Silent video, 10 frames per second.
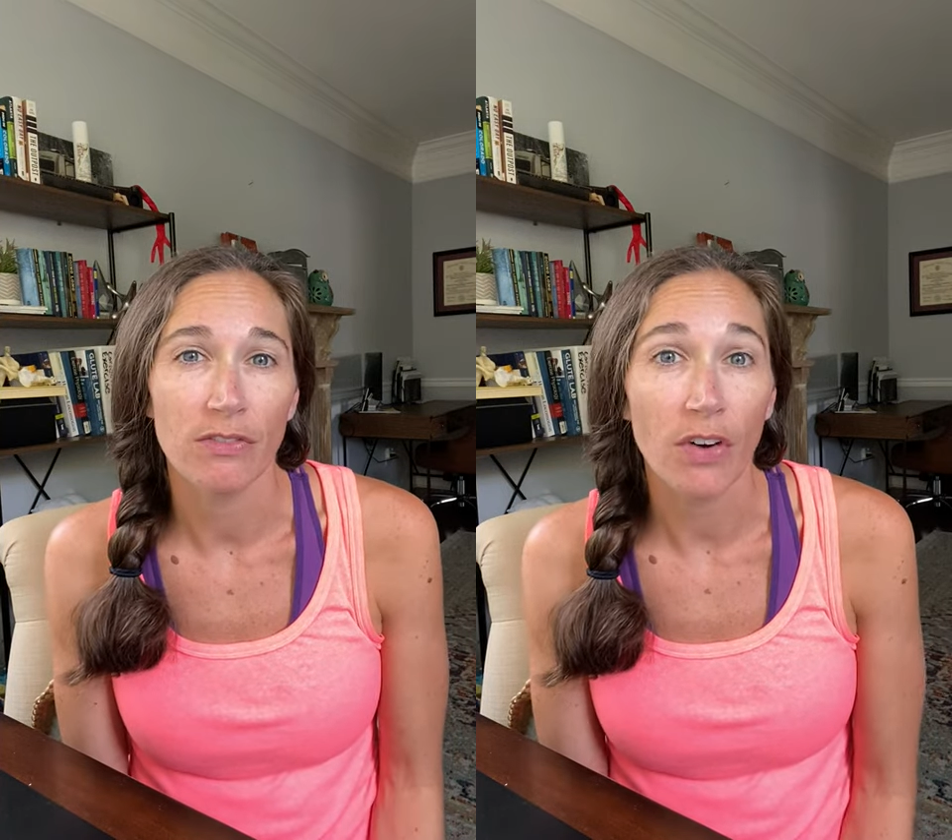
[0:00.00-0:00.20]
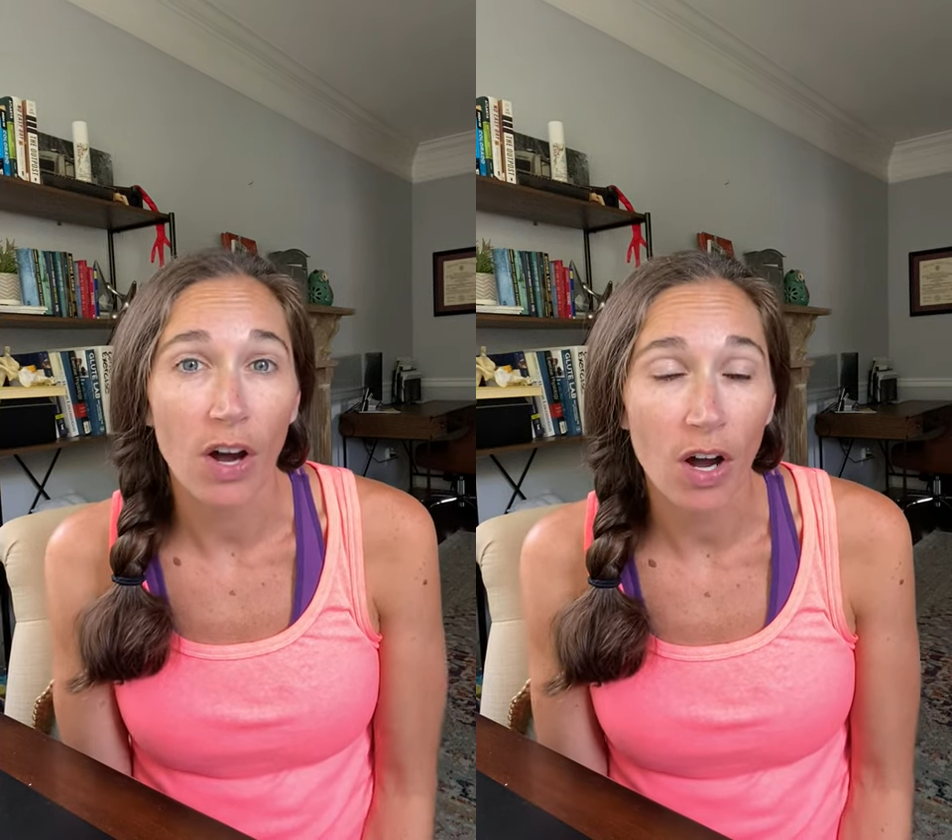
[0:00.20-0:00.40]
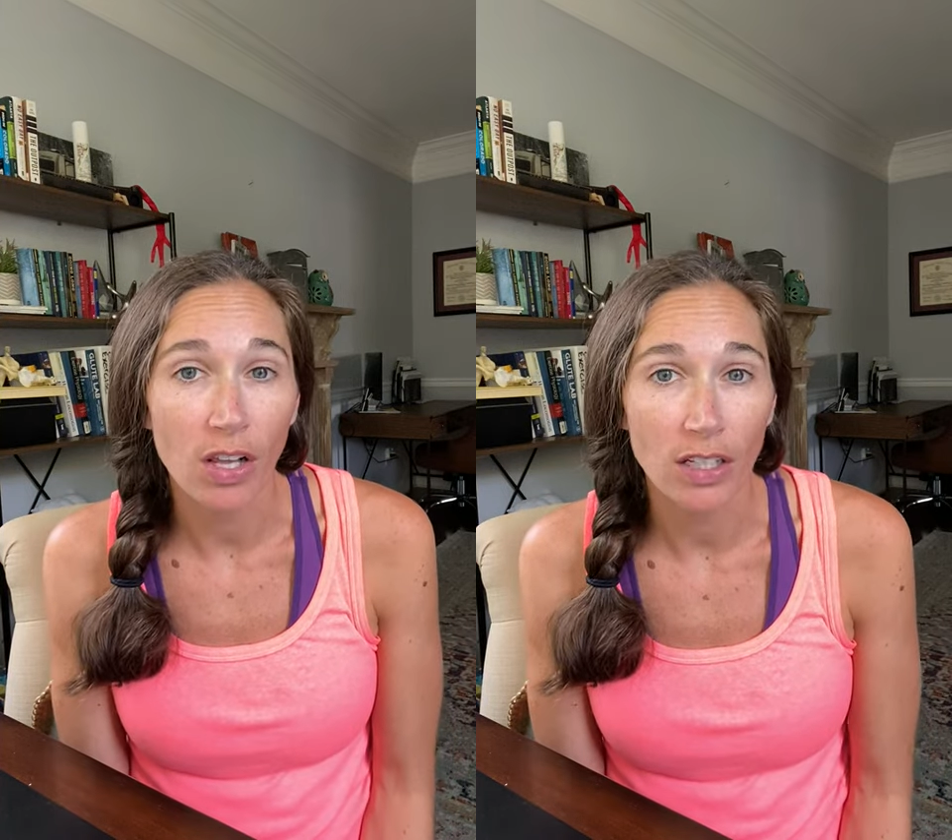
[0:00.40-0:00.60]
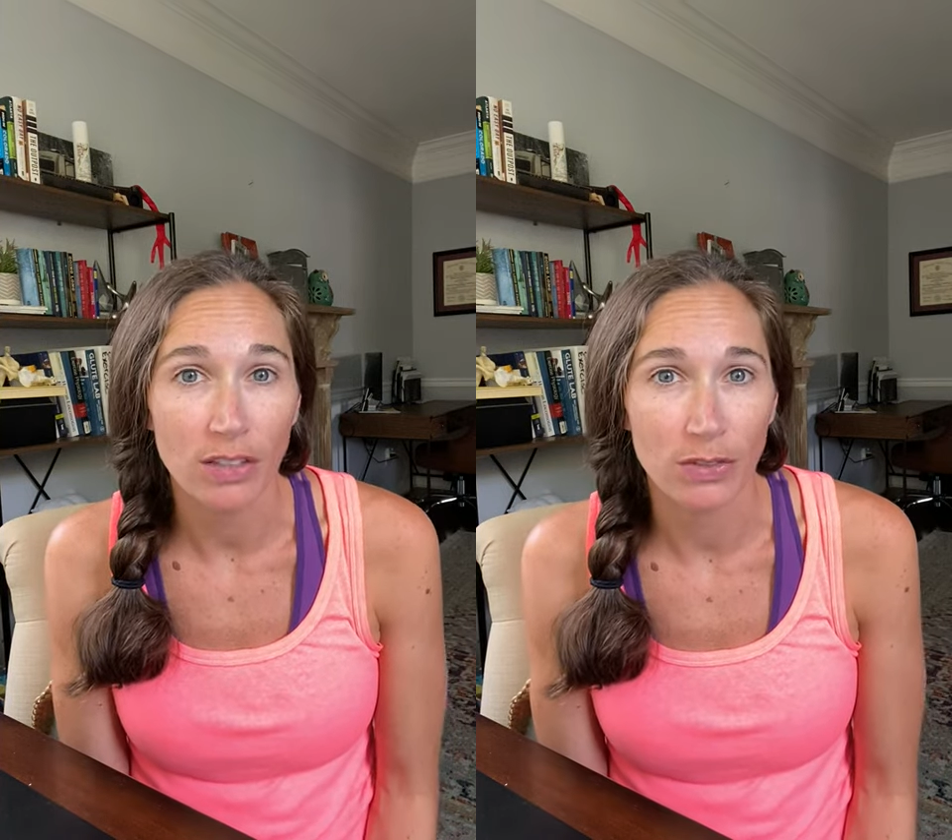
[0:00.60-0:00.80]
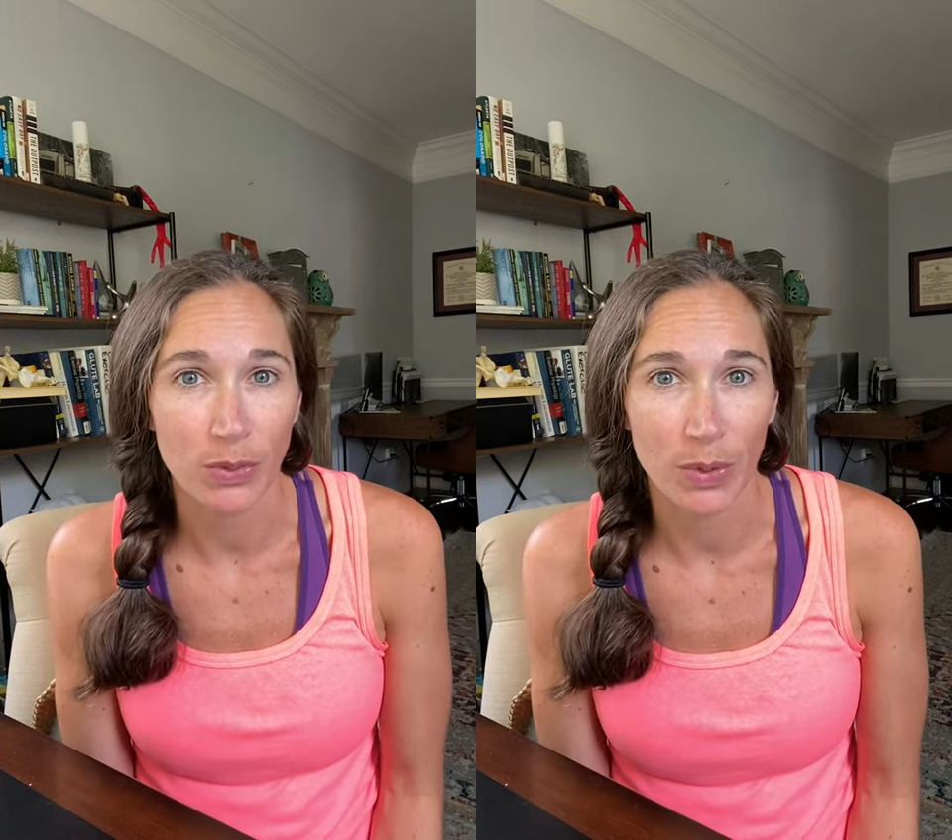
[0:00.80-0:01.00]
fall
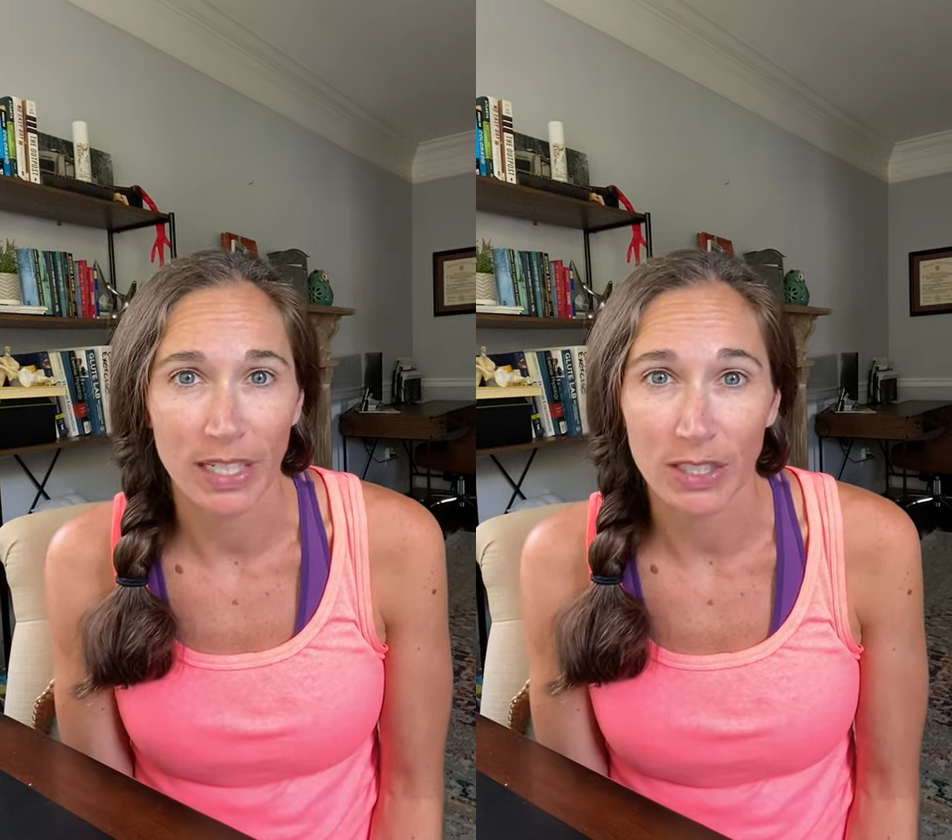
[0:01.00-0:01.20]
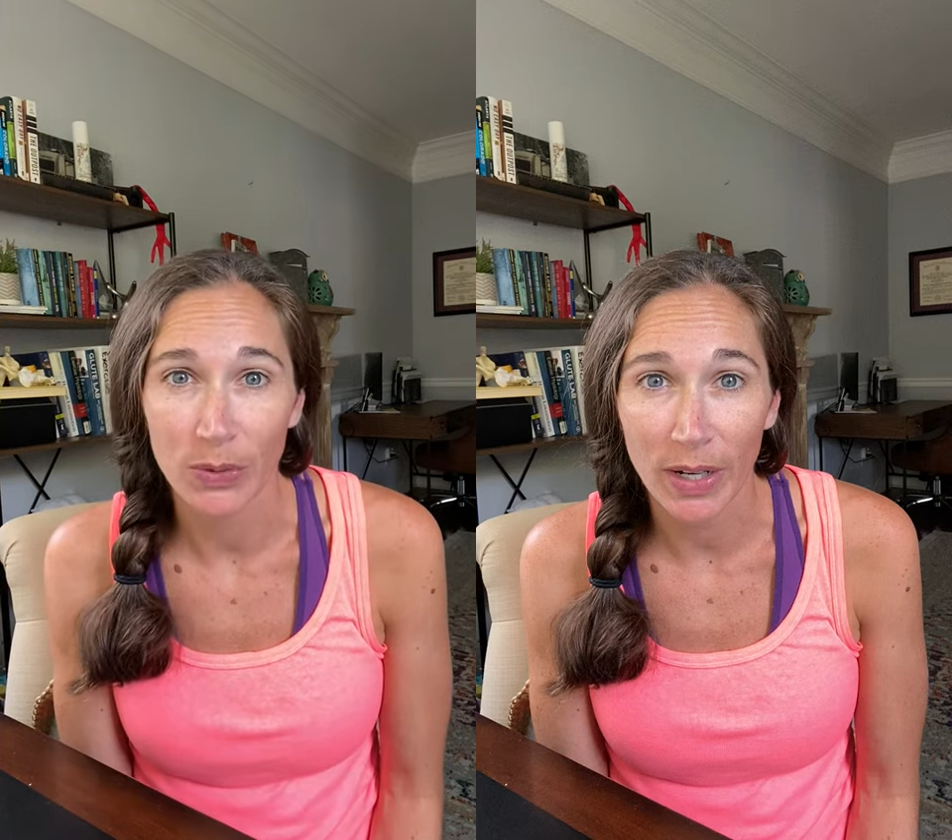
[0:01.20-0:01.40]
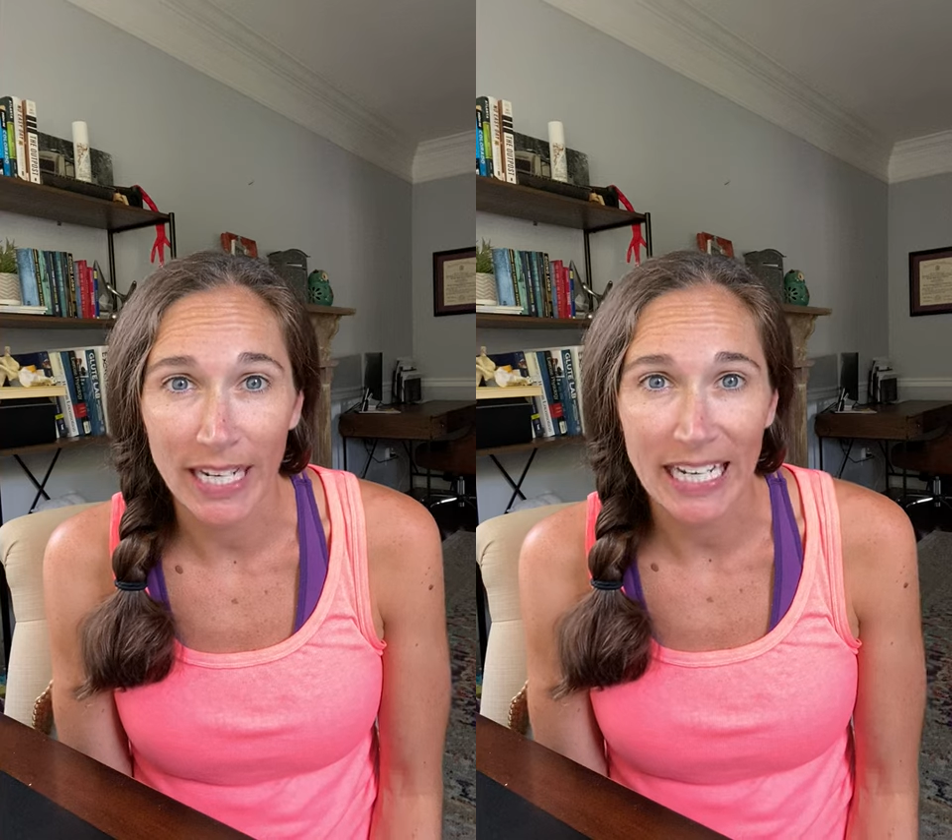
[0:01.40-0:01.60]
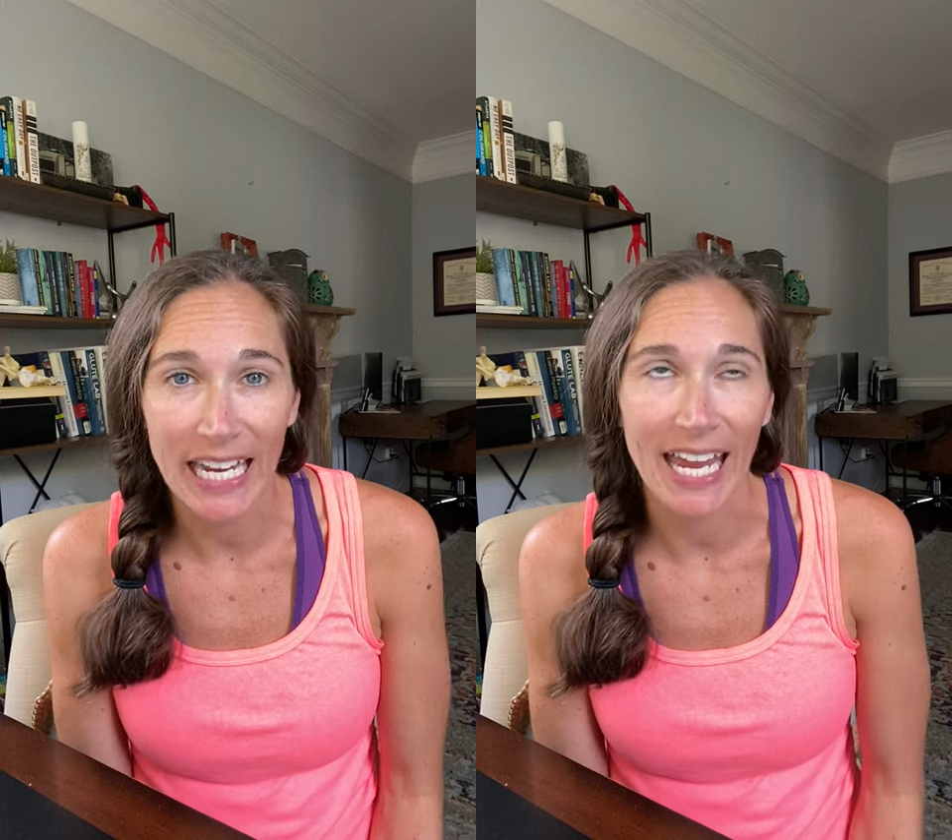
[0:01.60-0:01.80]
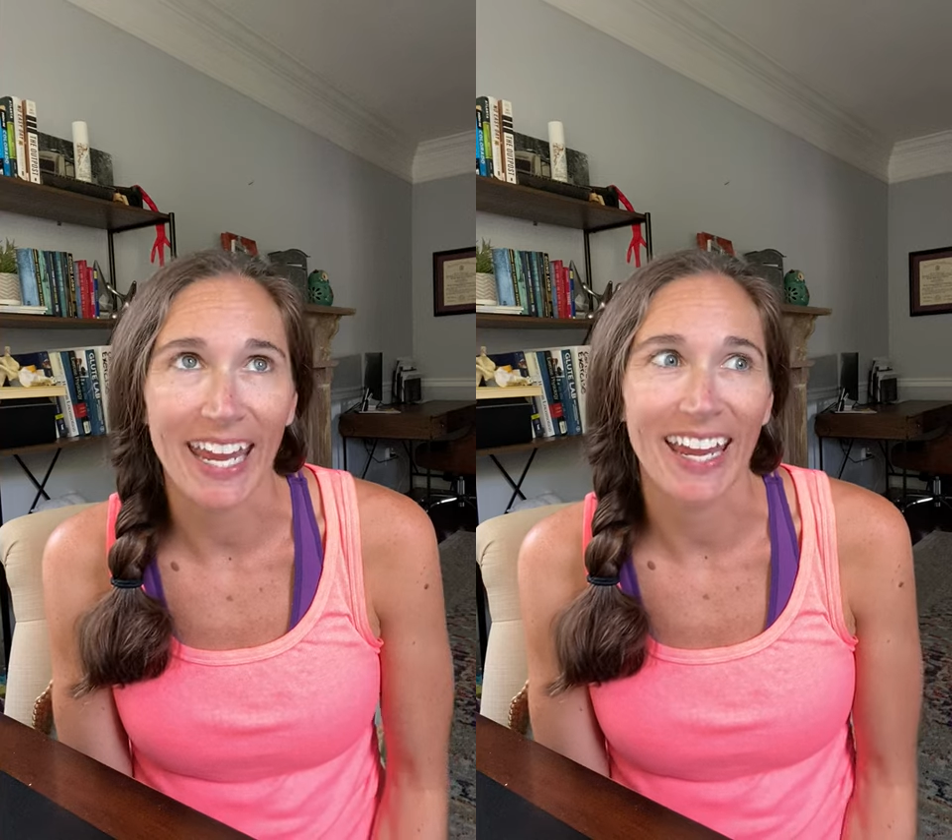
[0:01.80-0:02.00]
of
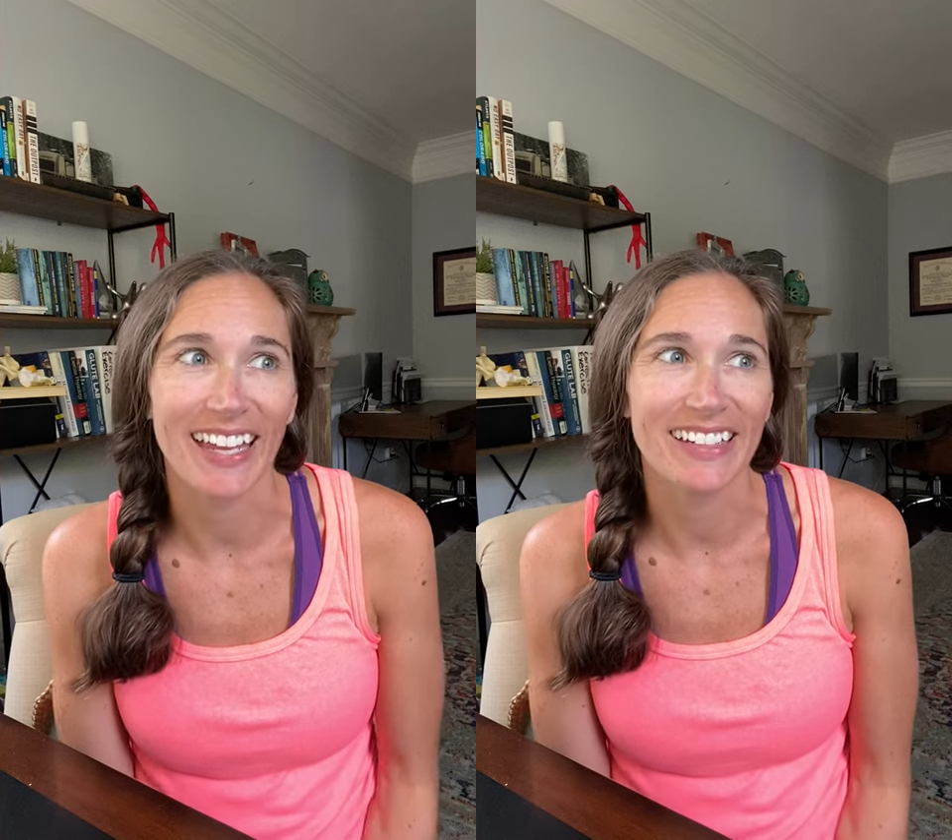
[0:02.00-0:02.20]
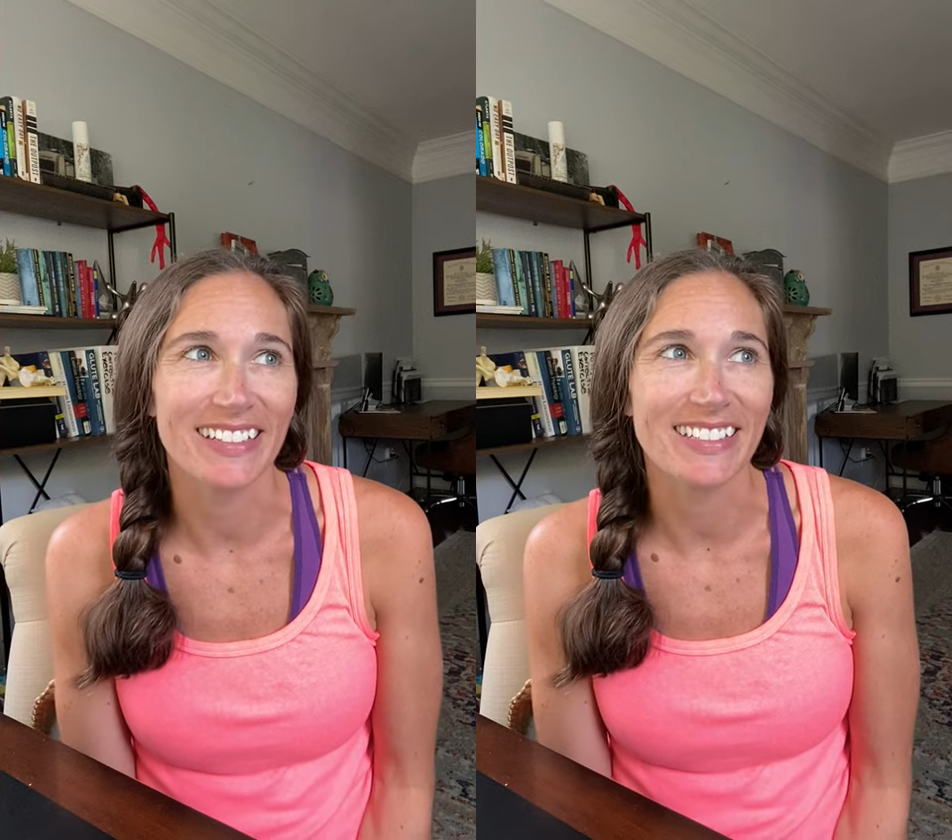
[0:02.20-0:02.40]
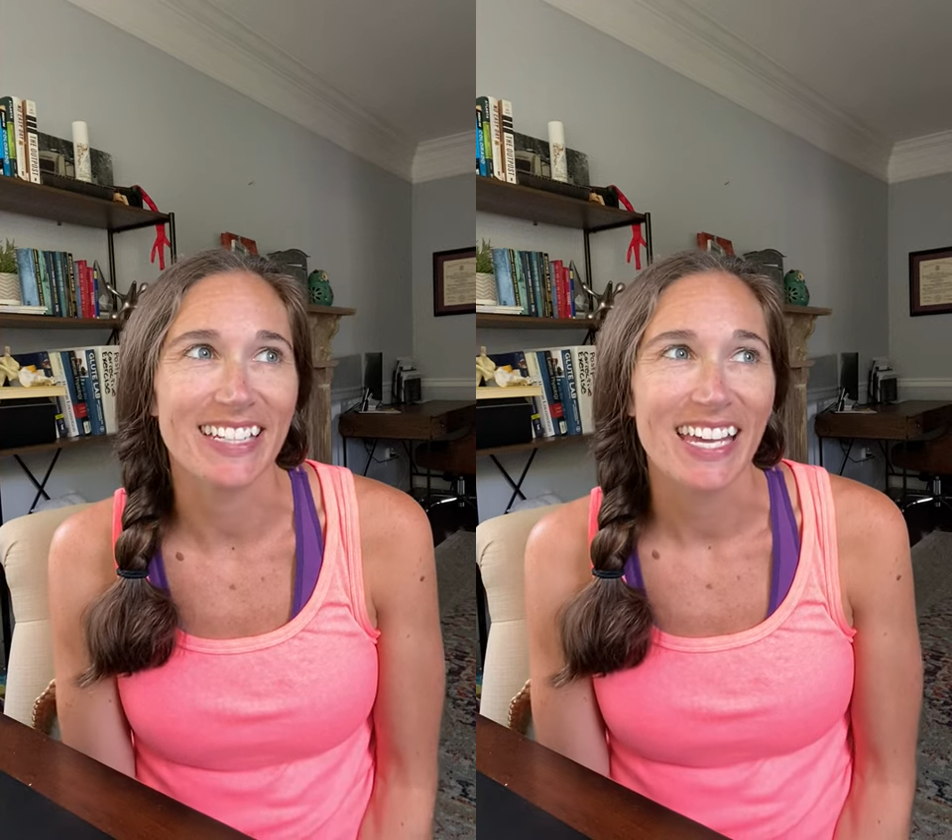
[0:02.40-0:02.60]
2020, and